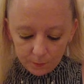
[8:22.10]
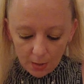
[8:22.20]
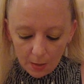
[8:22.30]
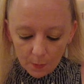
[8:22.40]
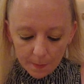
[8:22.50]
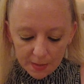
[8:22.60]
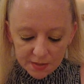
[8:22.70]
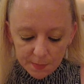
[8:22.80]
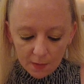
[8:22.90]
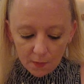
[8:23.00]
It
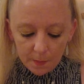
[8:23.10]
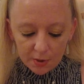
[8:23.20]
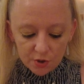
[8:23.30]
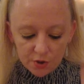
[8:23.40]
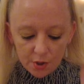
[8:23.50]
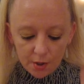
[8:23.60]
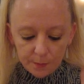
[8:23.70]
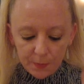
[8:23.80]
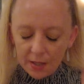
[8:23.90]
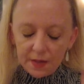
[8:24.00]
reminds me of a mixture,
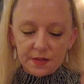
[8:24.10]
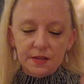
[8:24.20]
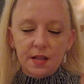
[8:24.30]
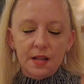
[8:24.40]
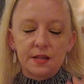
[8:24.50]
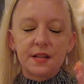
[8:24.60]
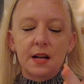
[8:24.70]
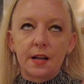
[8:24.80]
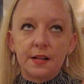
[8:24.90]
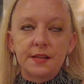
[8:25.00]
and it's
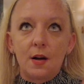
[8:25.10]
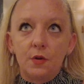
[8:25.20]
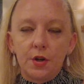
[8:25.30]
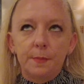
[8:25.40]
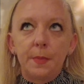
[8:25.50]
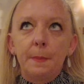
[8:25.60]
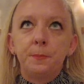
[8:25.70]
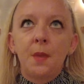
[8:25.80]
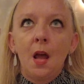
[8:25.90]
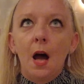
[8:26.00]
not going to sound good, but
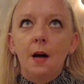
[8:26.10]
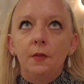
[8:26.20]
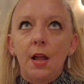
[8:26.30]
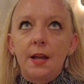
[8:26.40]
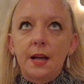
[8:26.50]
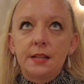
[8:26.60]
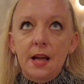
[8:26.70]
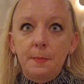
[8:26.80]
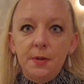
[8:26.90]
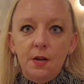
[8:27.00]
of like
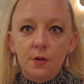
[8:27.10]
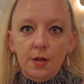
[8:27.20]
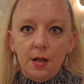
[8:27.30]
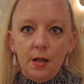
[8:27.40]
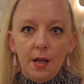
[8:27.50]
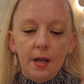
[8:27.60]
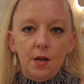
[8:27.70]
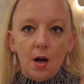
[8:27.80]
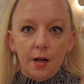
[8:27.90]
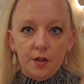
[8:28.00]
tapioca and
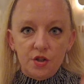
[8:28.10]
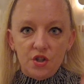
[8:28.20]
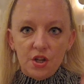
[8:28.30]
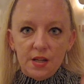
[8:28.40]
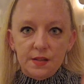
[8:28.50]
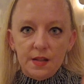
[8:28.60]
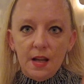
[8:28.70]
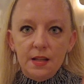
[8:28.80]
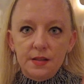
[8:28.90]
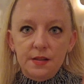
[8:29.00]
cottage cheese.
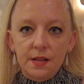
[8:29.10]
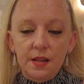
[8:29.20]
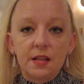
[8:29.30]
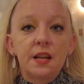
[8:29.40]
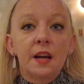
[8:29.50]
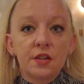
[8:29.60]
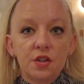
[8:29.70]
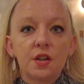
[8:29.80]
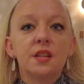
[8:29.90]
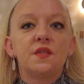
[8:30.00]
The
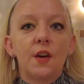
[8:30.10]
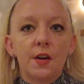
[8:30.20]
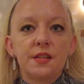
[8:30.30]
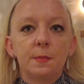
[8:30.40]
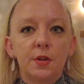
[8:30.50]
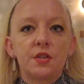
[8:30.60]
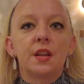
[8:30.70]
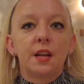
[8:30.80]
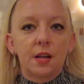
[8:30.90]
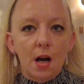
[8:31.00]
texture is very similar to
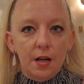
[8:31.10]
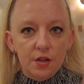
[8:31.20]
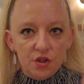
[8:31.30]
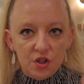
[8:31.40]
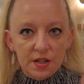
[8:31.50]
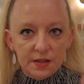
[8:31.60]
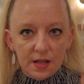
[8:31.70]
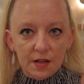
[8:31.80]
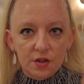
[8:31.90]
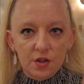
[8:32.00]
like a cottage cheese
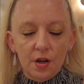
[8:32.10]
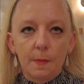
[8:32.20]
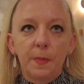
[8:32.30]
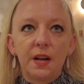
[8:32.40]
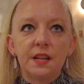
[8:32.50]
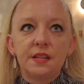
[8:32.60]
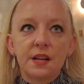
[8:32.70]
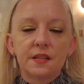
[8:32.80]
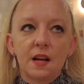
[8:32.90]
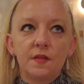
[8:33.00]
texture, but it
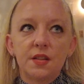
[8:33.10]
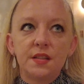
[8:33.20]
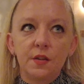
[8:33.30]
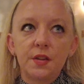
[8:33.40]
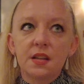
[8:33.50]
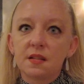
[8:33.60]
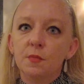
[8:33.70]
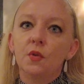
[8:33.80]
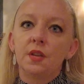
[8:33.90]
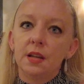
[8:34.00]
does have the silky
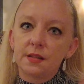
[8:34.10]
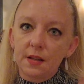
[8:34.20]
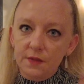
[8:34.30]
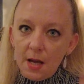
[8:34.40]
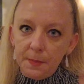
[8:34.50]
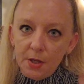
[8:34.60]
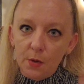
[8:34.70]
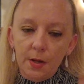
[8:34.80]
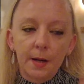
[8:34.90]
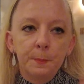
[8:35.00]
smoothness of
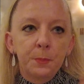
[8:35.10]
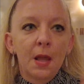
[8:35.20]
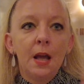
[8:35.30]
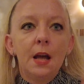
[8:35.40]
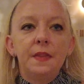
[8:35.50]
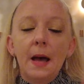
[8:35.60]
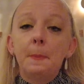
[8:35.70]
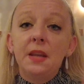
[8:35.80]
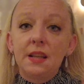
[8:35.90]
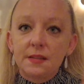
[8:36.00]
tapioca.
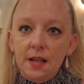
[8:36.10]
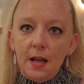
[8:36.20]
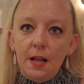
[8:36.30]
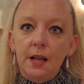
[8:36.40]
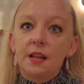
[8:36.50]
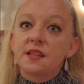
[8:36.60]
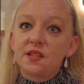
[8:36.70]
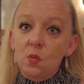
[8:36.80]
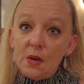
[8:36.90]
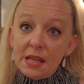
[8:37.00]
That being said, it is
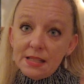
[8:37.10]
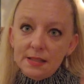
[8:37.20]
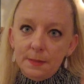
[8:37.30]
sweet.